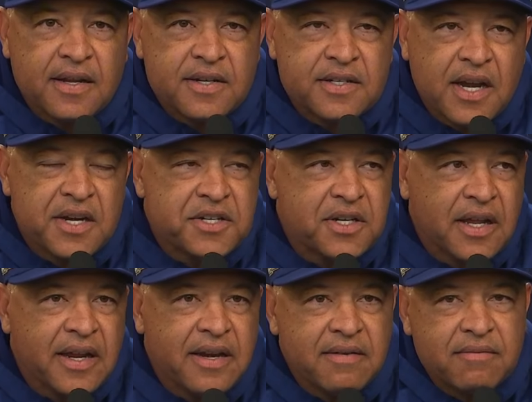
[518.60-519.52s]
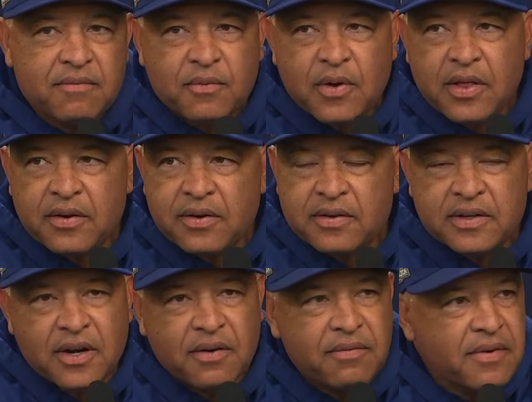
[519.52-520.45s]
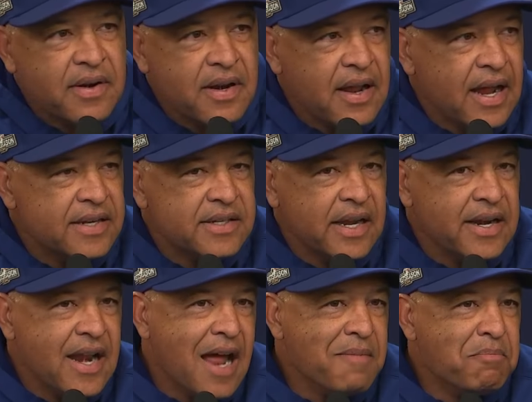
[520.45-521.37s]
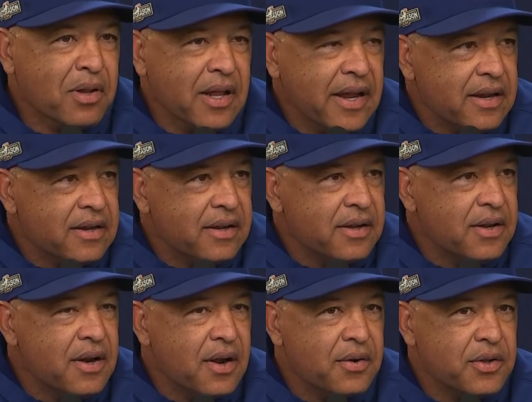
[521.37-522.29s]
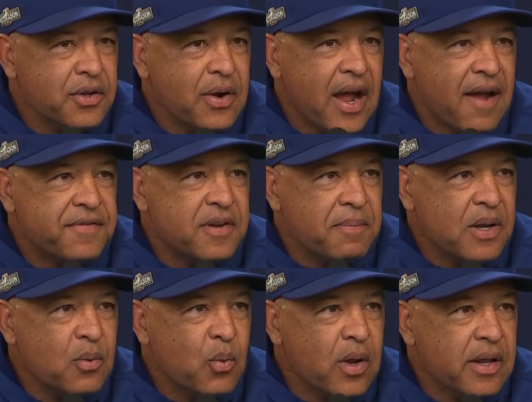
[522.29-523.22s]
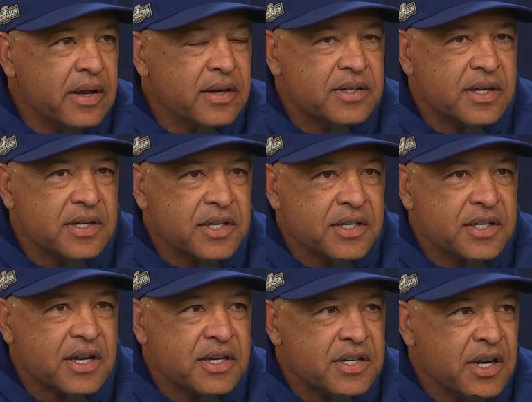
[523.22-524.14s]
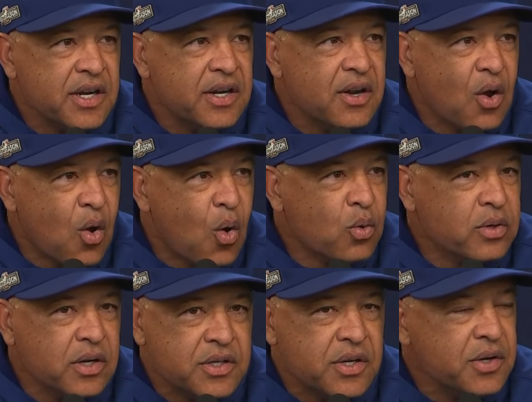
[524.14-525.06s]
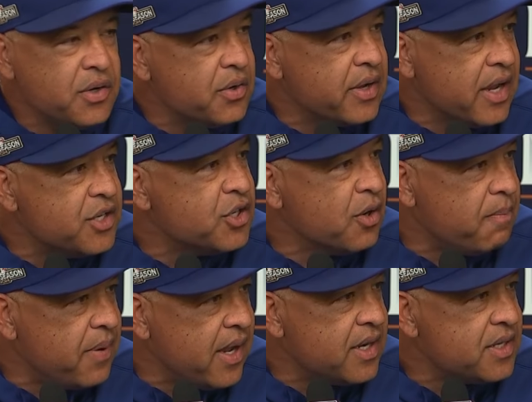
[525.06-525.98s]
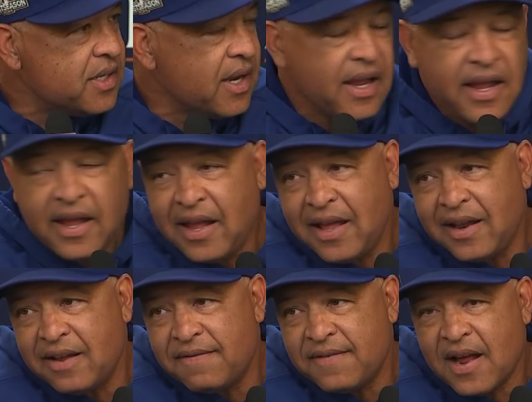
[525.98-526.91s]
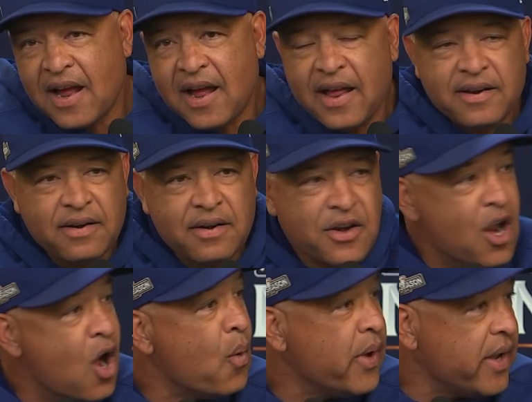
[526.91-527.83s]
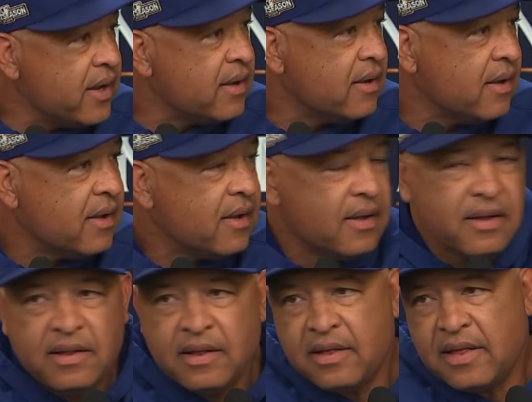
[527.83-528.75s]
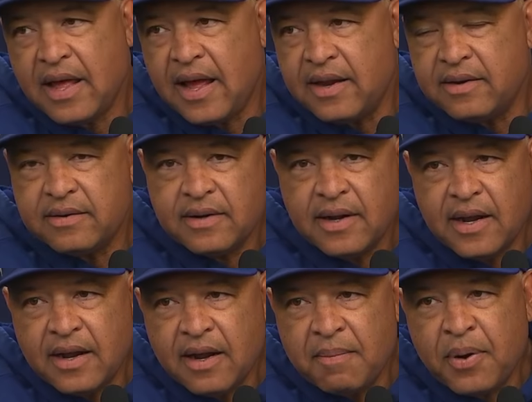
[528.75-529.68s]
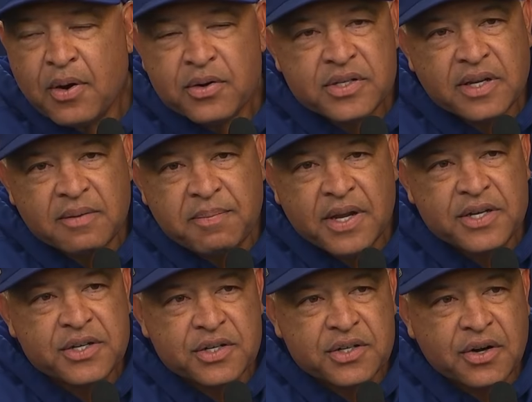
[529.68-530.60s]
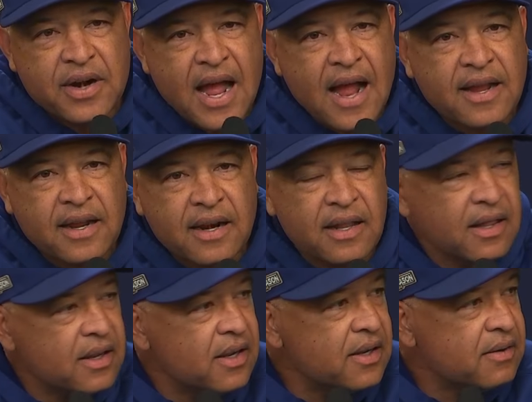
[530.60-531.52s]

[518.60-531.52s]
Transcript: essentially, whether, you know, I say not blink, you know, you have to be willing to just continue to hold until you get your pitch. And if not, knowing that opposing pitchers are not going to,